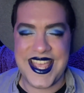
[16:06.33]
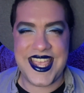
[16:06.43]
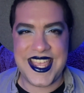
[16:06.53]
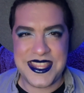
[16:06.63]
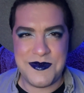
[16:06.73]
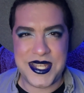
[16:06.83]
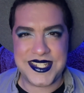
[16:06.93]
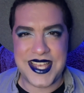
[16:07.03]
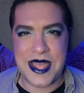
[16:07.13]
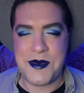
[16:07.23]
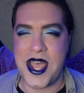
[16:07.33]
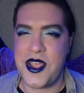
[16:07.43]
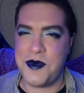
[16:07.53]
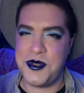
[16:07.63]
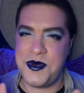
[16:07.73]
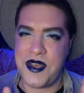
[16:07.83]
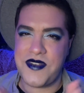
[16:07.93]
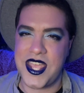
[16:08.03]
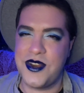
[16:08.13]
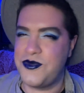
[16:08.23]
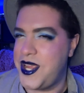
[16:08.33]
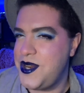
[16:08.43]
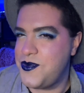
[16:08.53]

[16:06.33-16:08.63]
In the meantime, I hope that you have a great